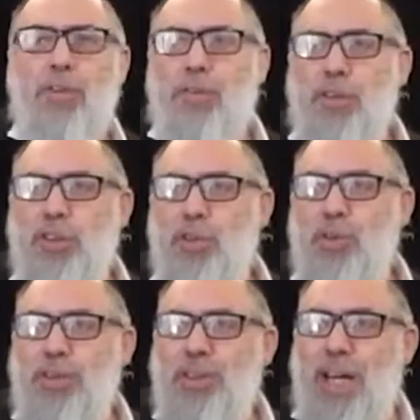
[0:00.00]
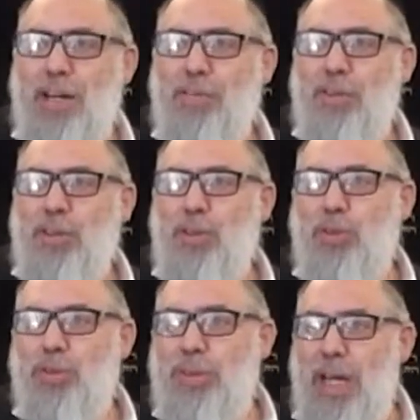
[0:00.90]
a virtue or is it not a virtue?
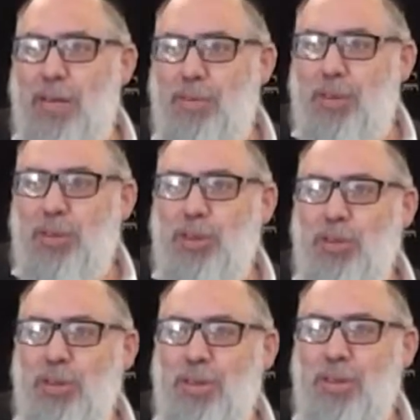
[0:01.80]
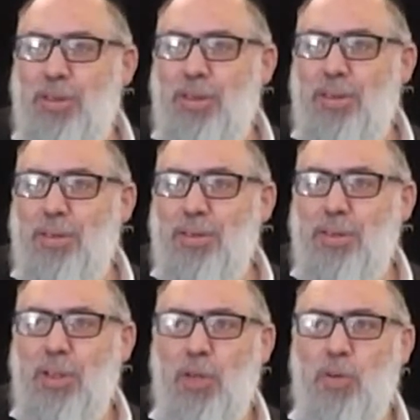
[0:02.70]
If it's not a virtue,
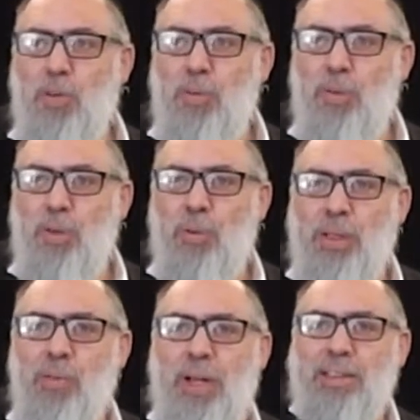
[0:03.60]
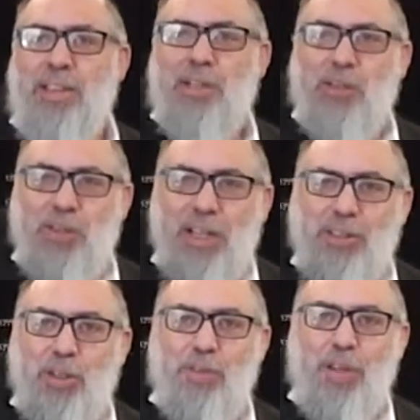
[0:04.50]
so why is it telling you at the
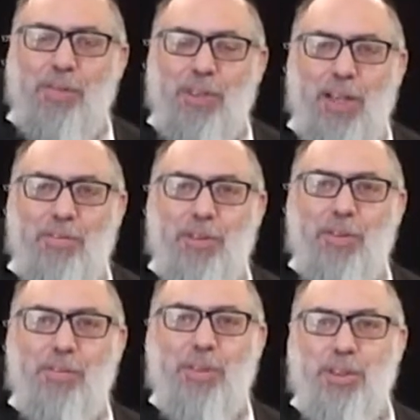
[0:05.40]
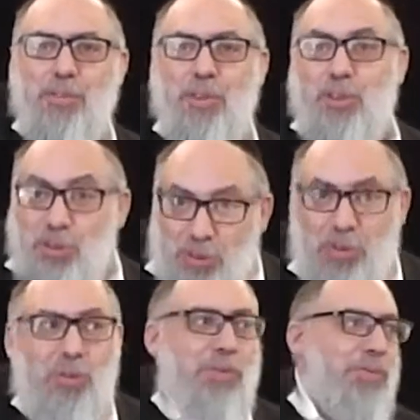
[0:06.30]
end, so for kavod lavo? If it is a virtue, so
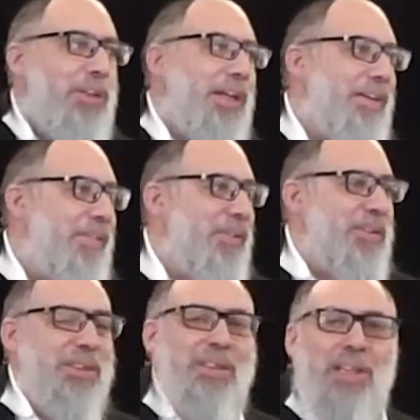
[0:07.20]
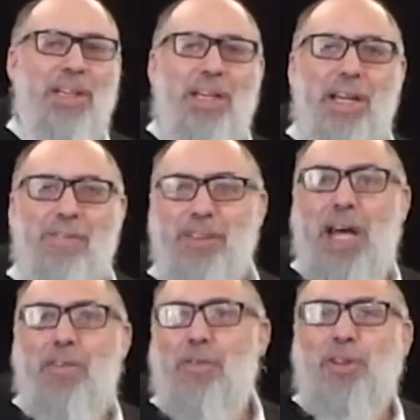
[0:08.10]
do it for that. I mean, if it's
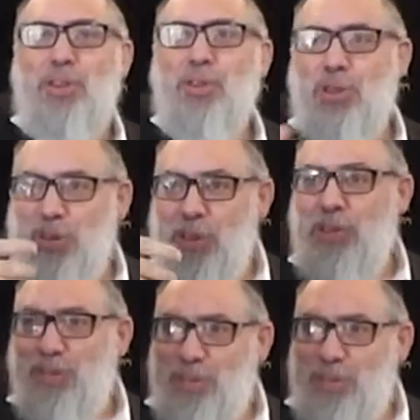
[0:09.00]
not a virtue, so just,